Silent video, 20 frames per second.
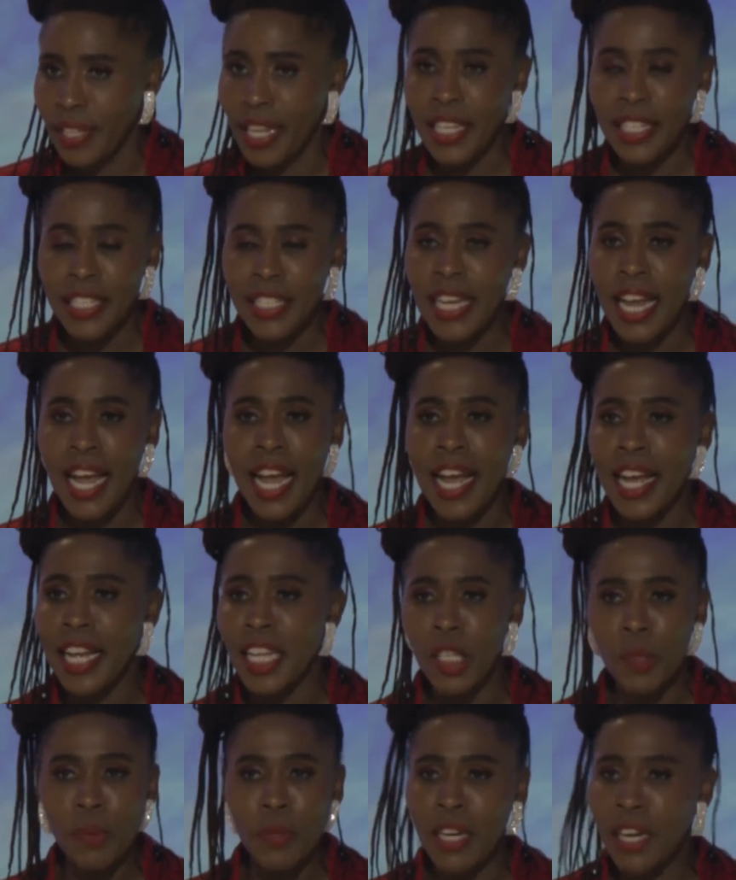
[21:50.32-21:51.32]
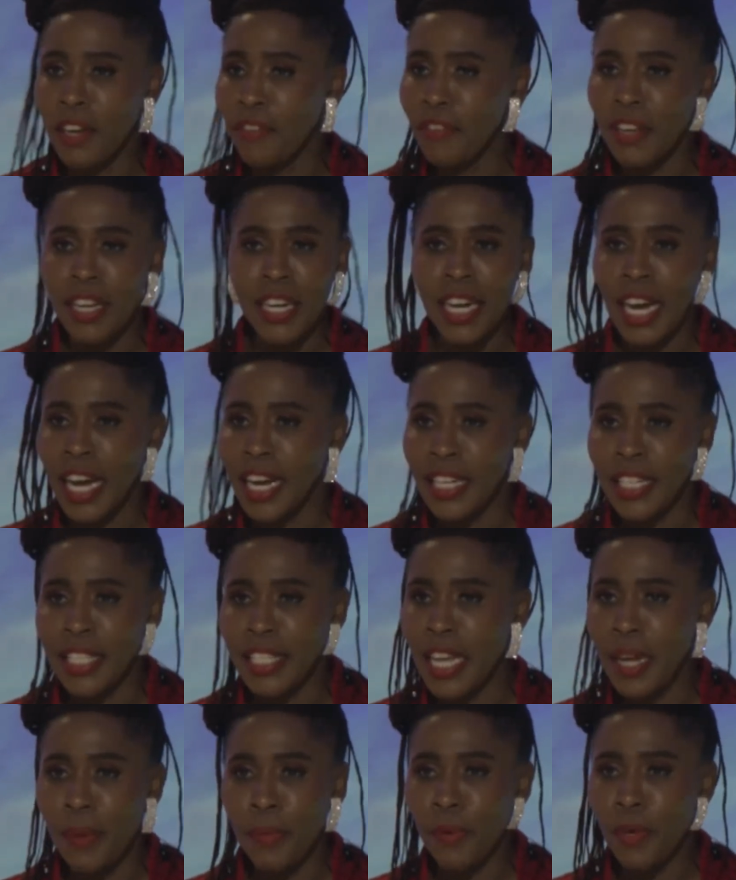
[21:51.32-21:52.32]
This year has been a very
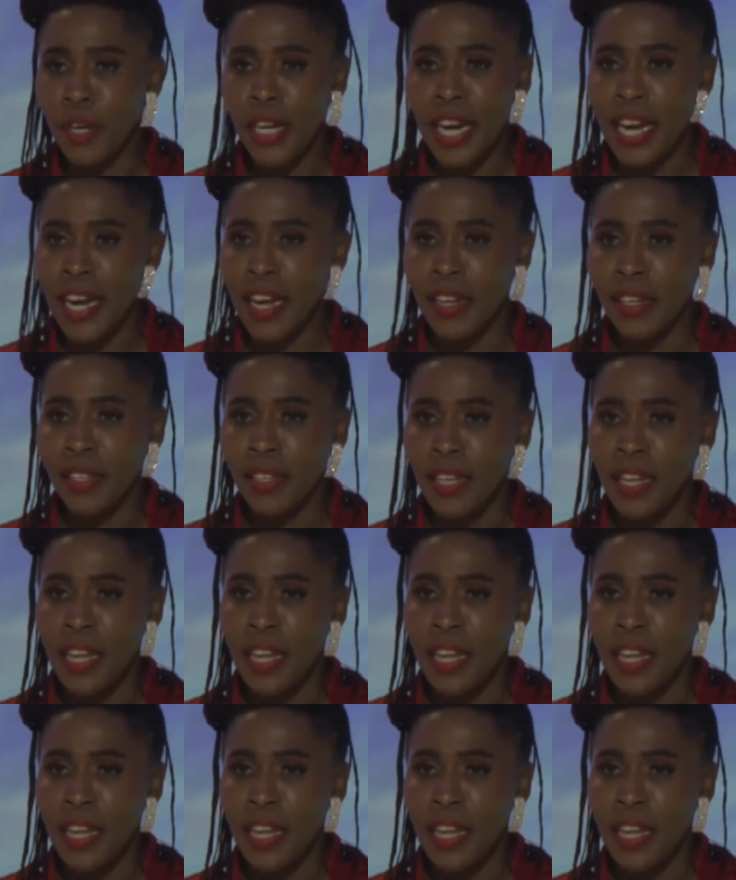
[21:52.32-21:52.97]
unstable year,